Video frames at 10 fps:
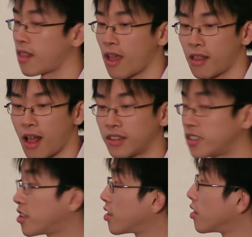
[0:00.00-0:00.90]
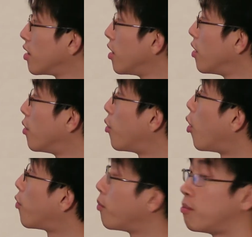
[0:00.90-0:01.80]
analysis
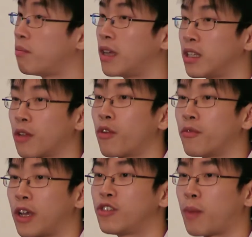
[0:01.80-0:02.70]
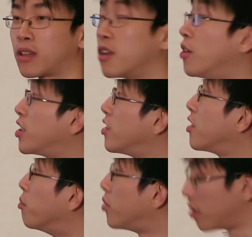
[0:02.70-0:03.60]
for many different phage bacterial
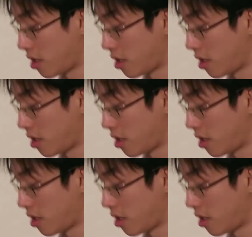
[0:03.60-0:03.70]
systems.